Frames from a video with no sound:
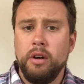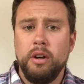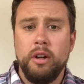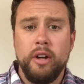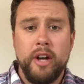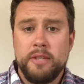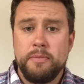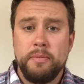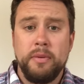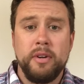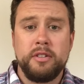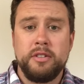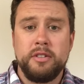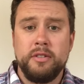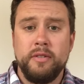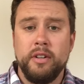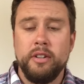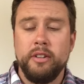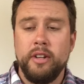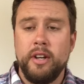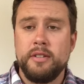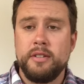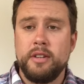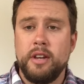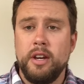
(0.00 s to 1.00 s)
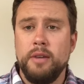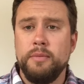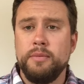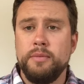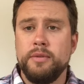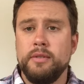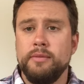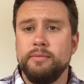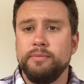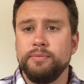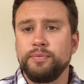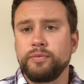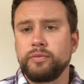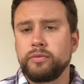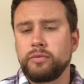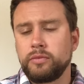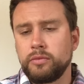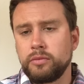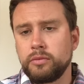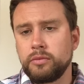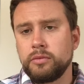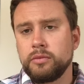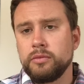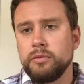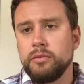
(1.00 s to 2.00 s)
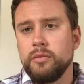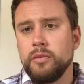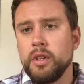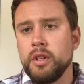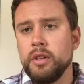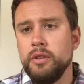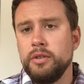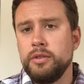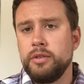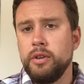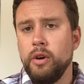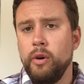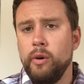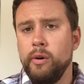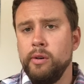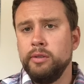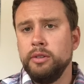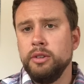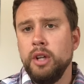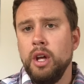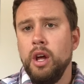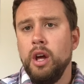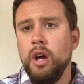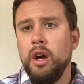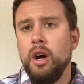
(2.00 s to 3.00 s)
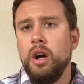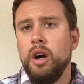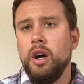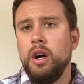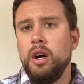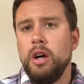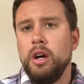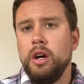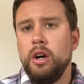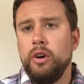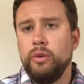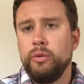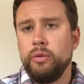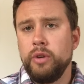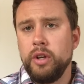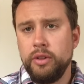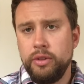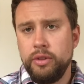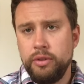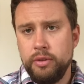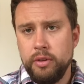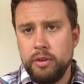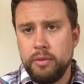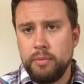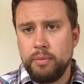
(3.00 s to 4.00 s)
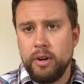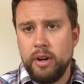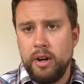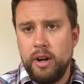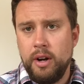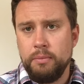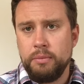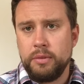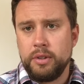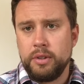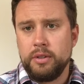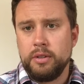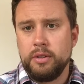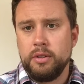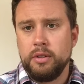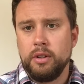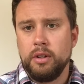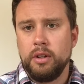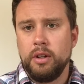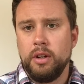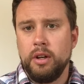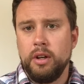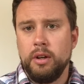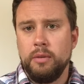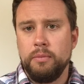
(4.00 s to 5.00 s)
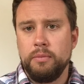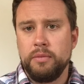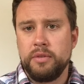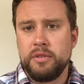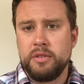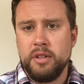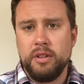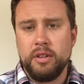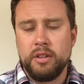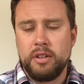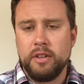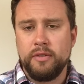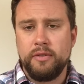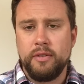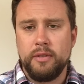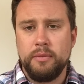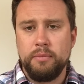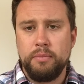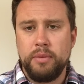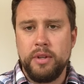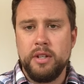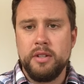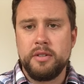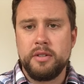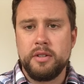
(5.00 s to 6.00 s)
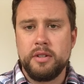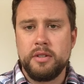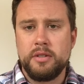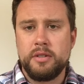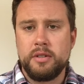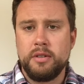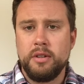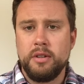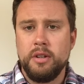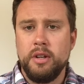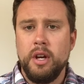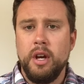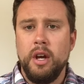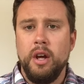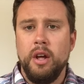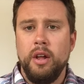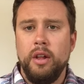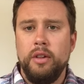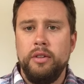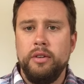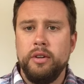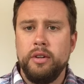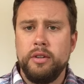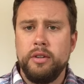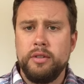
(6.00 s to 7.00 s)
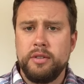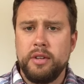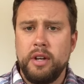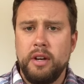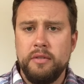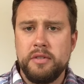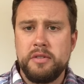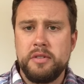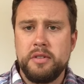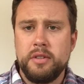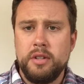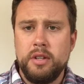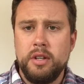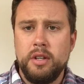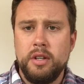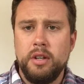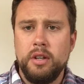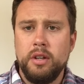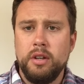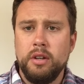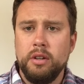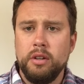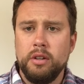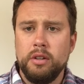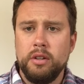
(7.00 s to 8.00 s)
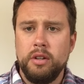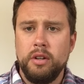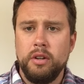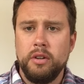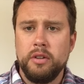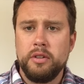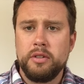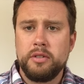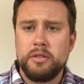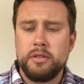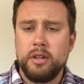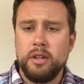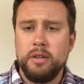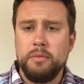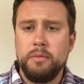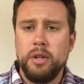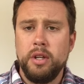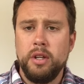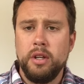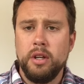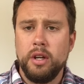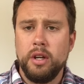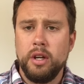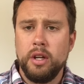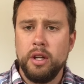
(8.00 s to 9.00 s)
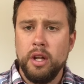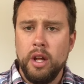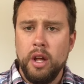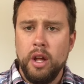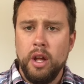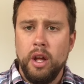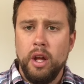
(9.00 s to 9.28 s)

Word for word: all aspects of our landscapes. So uh, read through the prompt, um, see the different pieces. There's obviously, you know, this is going to be a,